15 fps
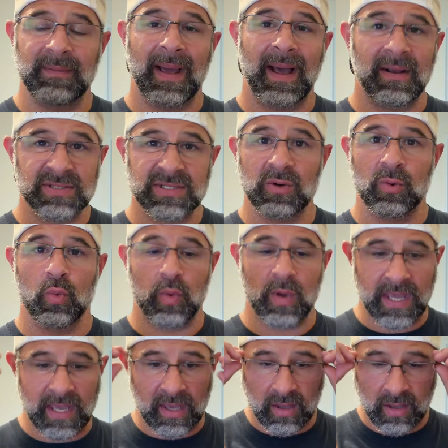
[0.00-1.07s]
pounds in a
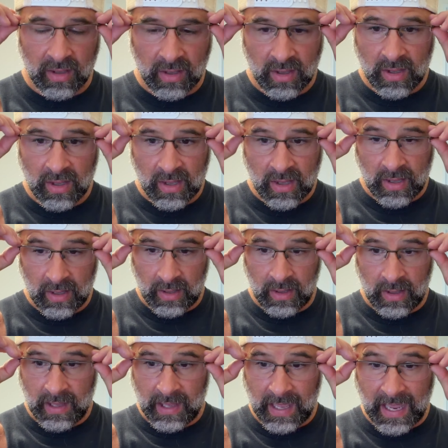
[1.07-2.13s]
week.
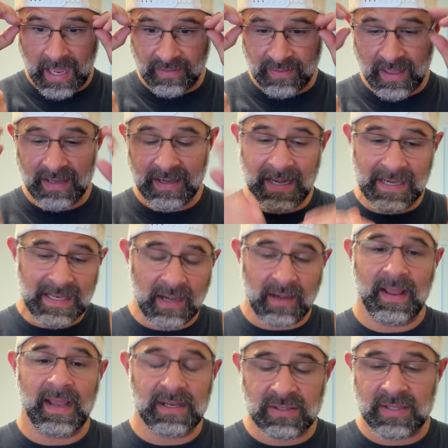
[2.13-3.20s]
And then
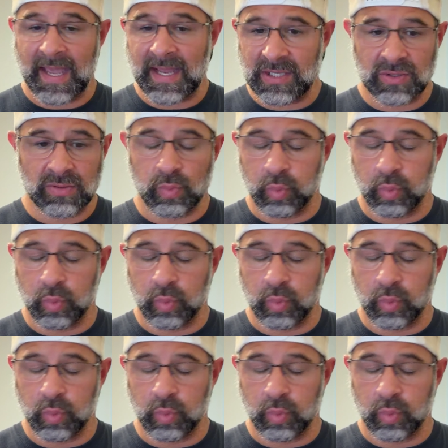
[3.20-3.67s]
they'd